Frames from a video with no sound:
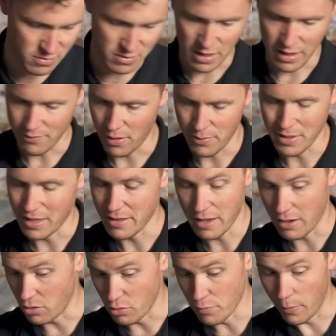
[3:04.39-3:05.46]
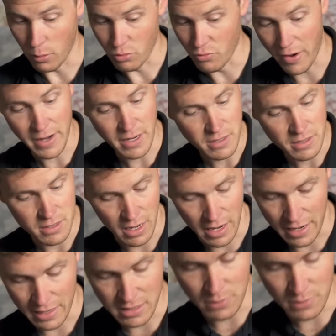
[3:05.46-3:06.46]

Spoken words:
They are loopholed rings, and